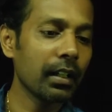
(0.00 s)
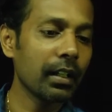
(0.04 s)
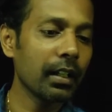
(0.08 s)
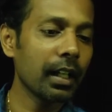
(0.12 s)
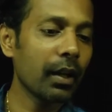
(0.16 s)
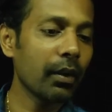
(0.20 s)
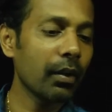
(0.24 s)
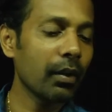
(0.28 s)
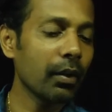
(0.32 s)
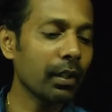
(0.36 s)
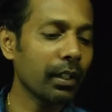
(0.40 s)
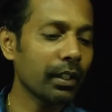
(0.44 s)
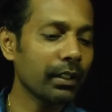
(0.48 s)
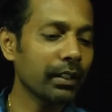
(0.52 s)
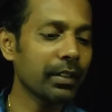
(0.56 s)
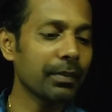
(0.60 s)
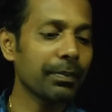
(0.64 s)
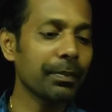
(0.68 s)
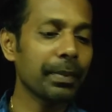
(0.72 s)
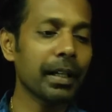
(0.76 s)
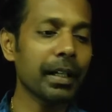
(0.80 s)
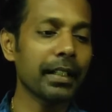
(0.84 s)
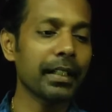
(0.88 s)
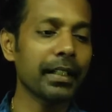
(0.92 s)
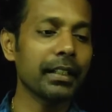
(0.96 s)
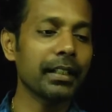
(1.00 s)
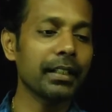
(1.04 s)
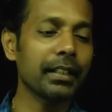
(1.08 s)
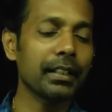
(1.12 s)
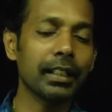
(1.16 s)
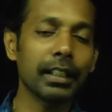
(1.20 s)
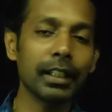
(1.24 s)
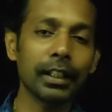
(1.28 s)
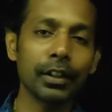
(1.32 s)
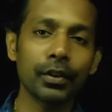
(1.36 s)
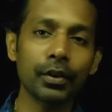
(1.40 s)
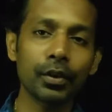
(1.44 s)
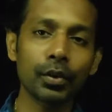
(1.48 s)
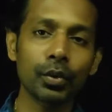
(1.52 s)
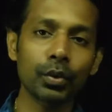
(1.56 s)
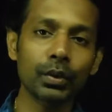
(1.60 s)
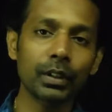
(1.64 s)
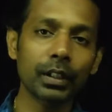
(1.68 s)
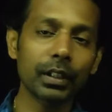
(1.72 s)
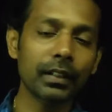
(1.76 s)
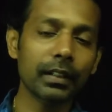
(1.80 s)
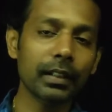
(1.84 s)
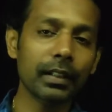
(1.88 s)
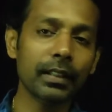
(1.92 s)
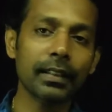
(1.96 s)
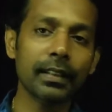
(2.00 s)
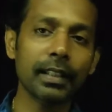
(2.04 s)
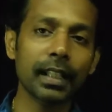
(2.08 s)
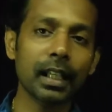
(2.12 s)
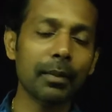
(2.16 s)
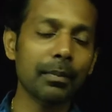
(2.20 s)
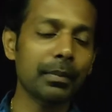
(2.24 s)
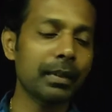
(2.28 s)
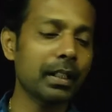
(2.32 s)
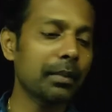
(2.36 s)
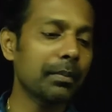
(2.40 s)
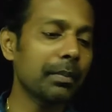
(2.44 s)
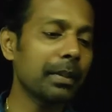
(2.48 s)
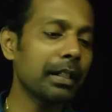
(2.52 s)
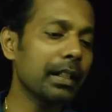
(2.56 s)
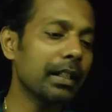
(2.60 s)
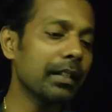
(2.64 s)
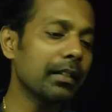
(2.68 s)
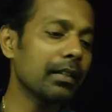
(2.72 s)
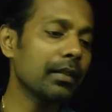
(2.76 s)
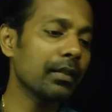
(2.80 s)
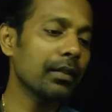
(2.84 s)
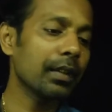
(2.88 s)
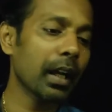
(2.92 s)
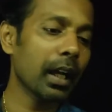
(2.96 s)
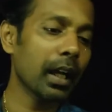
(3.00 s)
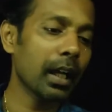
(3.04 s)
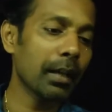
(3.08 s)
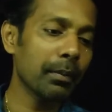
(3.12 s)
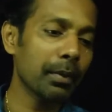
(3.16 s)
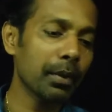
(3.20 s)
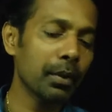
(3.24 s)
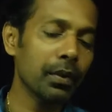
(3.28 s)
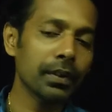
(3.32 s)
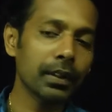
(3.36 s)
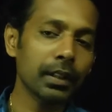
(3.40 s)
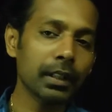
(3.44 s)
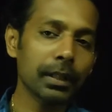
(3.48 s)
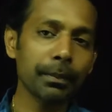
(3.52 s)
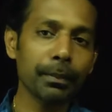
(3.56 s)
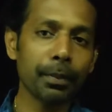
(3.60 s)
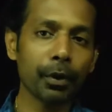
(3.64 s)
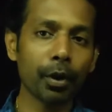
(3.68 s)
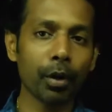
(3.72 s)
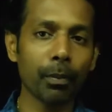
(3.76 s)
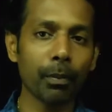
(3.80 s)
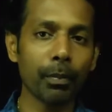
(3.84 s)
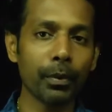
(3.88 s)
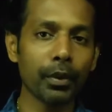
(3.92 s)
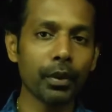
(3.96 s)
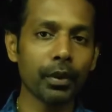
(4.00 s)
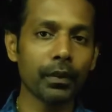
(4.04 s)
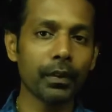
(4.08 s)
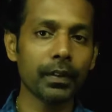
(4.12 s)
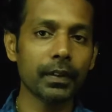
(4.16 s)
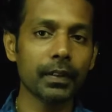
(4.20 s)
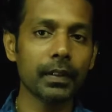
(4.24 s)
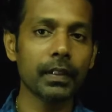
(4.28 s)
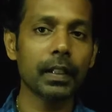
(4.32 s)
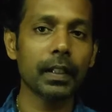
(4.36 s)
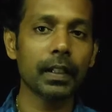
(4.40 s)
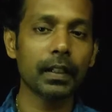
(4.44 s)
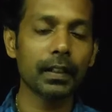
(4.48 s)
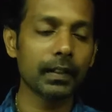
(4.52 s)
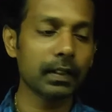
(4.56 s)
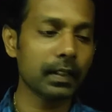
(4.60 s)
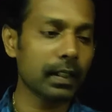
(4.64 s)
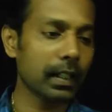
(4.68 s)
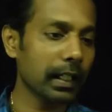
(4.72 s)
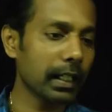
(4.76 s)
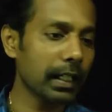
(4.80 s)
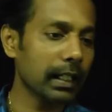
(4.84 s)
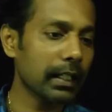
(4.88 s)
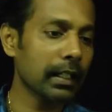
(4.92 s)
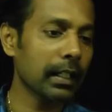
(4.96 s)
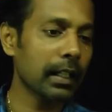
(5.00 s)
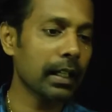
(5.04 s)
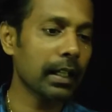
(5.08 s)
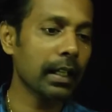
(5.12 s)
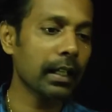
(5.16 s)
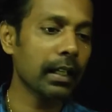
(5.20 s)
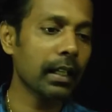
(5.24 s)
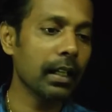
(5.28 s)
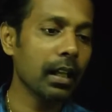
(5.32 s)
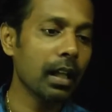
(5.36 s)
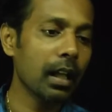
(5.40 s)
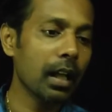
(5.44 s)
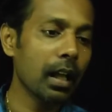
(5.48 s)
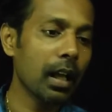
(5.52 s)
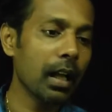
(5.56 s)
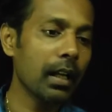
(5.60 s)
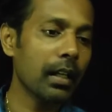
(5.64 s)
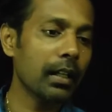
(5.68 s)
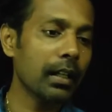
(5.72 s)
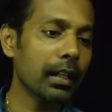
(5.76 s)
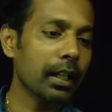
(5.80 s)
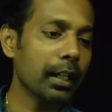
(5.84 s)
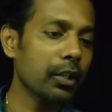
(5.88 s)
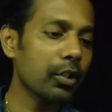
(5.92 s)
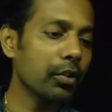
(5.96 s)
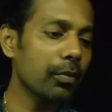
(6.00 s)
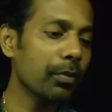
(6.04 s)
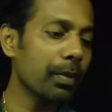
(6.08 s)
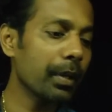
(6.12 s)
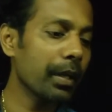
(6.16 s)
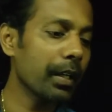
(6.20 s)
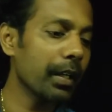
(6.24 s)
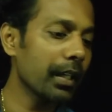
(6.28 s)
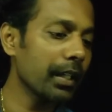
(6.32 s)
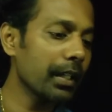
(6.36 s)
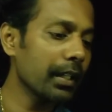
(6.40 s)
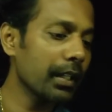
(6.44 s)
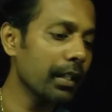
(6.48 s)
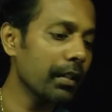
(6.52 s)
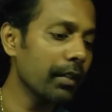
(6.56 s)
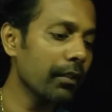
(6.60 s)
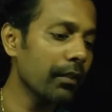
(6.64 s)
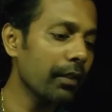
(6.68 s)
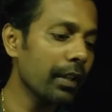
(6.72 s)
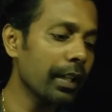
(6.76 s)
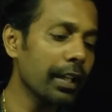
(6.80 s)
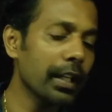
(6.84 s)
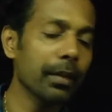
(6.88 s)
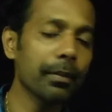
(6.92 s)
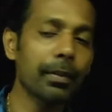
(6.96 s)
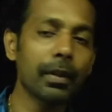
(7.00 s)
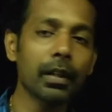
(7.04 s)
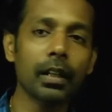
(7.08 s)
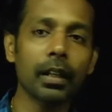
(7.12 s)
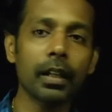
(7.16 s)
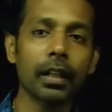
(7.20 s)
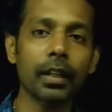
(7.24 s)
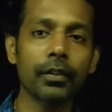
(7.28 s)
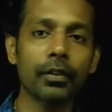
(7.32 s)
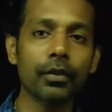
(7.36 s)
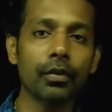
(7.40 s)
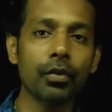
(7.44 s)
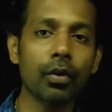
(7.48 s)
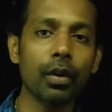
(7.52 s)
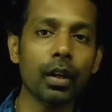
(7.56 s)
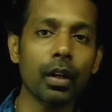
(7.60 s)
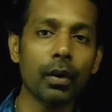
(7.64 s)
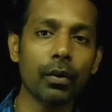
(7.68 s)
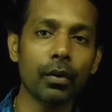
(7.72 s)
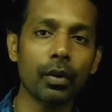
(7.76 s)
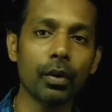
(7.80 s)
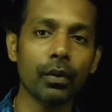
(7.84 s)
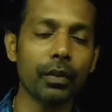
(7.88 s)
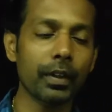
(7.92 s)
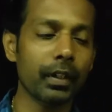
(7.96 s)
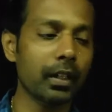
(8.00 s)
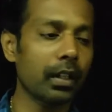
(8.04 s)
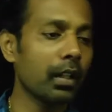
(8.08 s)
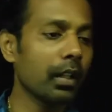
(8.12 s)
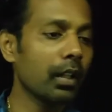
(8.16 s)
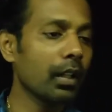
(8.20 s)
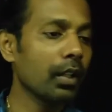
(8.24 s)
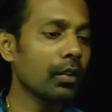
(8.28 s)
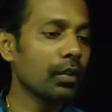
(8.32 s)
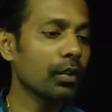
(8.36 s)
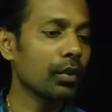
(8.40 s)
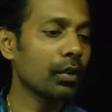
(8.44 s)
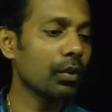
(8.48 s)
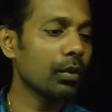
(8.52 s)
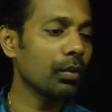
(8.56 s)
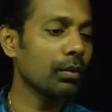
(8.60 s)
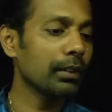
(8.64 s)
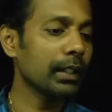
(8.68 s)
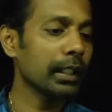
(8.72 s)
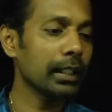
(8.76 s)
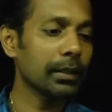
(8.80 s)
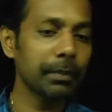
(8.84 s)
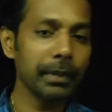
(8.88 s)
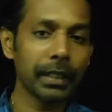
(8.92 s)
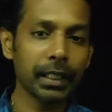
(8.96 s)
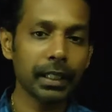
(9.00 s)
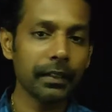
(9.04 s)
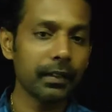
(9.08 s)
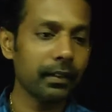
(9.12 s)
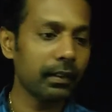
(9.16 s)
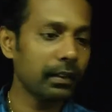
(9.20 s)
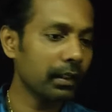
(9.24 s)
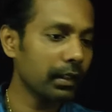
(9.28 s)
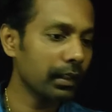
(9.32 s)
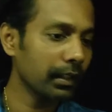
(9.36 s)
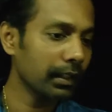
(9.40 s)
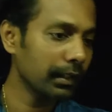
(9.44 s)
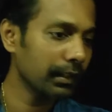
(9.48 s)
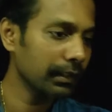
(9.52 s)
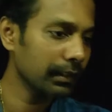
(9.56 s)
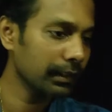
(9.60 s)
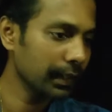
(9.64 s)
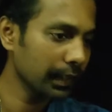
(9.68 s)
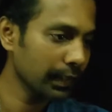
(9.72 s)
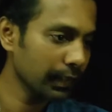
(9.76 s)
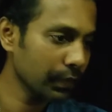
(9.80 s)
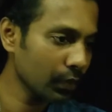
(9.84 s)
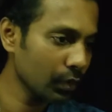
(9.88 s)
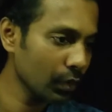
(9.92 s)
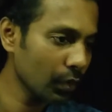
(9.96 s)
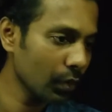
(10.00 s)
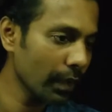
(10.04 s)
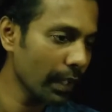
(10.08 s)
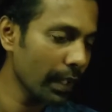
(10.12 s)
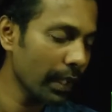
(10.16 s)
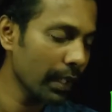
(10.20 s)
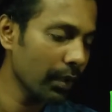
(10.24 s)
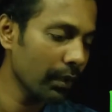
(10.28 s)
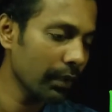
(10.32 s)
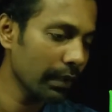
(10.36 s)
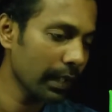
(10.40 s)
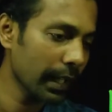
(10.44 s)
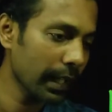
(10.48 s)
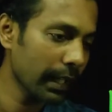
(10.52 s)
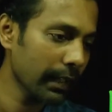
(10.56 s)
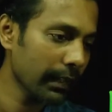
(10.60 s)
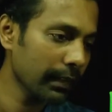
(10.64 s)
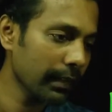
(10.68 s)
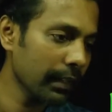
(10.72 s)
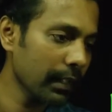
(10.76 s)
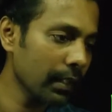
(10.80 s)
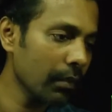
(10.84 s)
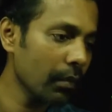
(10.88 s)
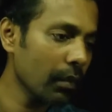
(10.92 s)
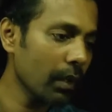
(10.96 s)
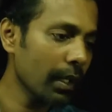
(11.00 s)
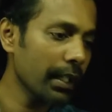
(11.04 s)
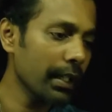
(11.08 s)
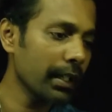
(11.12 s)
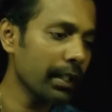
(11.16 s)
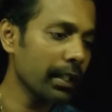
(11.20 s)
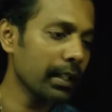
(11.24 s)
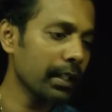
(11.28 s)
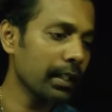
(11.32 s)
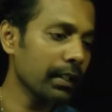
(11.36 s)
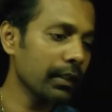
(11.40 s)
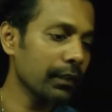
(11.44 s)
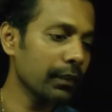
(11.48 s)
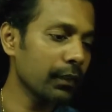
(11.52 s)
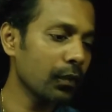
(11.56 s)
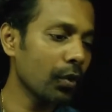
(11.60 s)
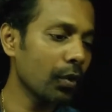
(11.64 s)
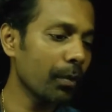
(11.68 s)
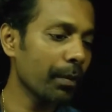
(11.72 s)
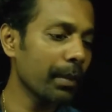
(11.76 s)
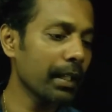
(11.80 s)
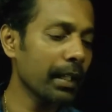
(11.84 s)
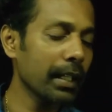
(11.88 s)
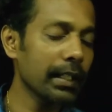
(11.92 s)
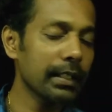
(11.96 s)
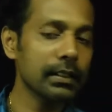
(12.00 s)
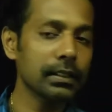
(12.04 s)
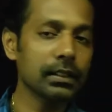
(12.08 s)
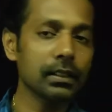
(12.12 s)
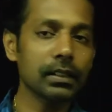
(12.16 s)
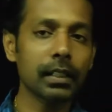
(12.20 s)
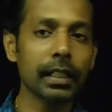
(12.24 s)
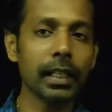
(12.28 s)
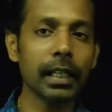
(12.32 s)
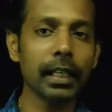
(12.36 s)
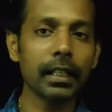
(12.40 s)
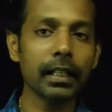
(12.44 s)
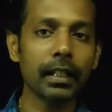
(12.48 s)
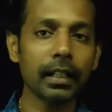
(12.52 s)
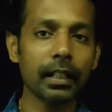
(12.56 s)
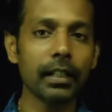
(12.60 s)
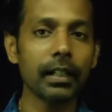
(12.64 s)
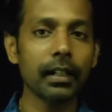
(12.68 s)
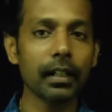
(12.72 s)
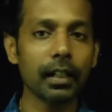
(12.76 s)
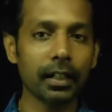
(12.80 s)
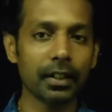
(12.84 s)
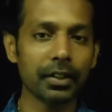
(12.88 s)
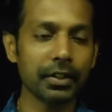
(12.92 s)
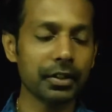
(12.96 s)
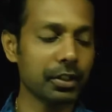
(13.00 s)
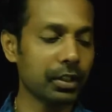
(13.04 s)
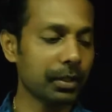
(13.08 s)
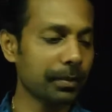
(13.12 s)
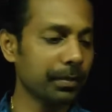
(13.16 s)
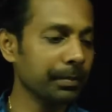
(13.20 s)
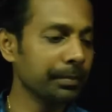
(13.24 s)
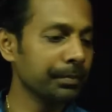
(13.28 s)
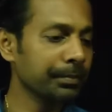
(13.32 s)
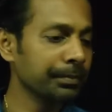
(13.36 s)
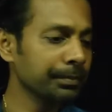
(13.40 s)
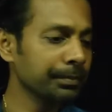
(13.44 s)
Now look at this pattern. These two things are same. That means I am using a property of a straight line and trying to predict a variable, a score out of it. So that means these two values, x and y, is forming a straight line relationship.